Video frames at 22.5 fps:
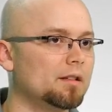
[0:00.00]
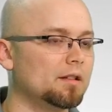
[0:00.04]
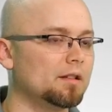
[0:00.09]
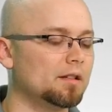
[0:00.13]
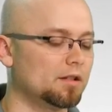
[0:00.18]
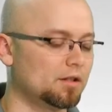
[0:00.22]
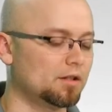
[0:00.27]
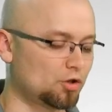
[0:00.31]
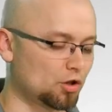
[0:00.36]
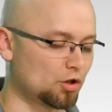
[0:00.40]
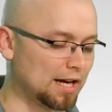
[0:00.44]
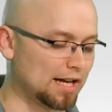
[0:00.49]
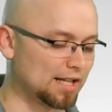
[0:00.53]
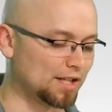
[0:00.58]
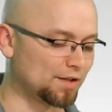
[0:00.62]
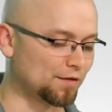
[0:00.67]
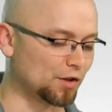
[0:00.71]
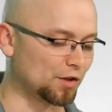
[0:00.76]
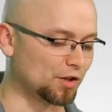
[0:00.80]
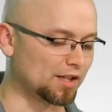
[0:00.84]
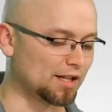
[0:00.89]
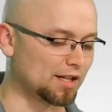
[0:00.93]

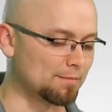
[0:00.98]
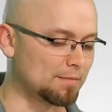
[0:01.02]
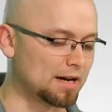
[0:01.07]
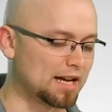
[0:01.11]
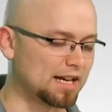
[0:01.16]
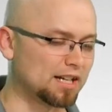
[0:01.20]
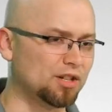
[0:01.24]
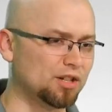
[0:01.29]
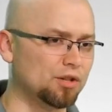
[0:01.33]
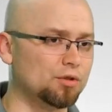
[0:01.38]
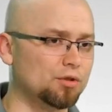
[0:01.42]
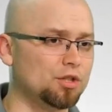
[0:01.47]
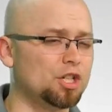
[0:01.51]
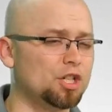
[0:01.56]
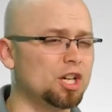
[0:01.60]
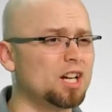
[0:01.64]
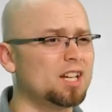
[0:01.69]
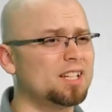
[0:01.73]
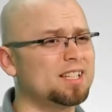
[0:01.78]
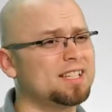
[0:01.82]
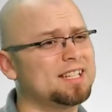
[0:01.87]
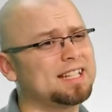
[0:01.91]
transfers somebody who
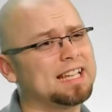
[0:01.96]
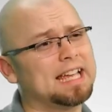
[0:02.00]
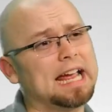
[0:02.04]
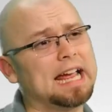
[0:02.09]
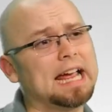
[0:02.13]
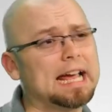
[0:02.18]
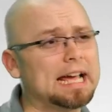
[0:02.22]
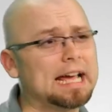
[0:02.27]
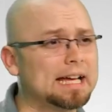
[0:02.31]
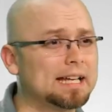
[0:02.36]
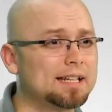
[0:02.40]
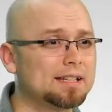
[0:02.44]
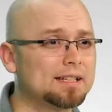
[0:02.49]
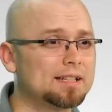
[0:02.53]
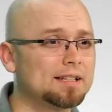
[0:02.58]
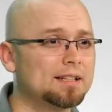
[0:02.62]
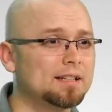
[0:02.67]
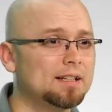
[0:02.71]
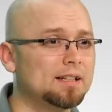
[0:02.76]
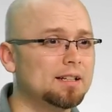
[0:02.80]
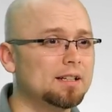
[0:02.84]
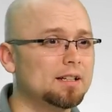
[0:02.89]
just can't
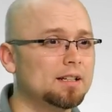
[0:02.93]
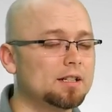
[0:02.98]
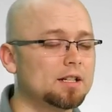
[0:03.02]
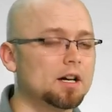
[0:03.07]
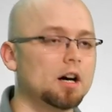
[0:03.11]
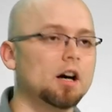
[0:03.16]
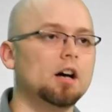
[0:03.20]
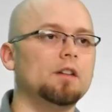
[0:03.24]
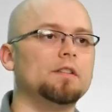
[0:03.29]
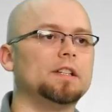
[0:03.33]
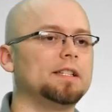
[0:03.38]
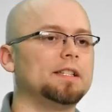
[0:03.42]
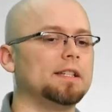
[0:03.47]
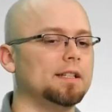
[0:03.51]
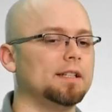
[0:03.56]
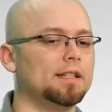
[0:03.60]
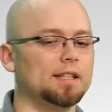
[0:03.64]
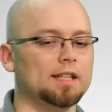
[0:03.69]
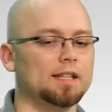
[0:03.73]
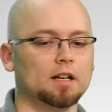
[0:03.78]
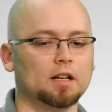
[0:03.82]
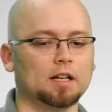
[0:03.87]
to all of a
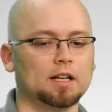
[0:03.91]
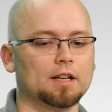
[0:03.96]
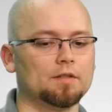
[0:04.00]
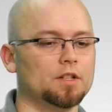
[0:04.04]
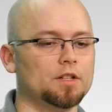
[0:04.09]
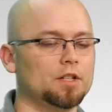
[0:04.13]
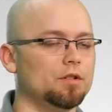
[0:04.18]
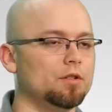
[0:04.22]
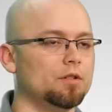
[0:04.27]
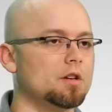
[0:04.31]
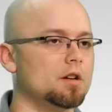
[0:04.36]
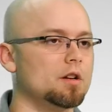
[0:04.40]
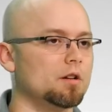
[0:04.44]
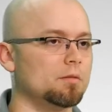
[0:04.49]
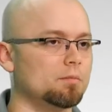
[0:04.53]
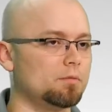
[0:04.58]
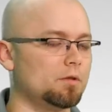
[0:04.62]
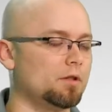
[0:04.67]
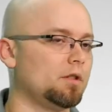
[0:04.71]
sudden they're giving you their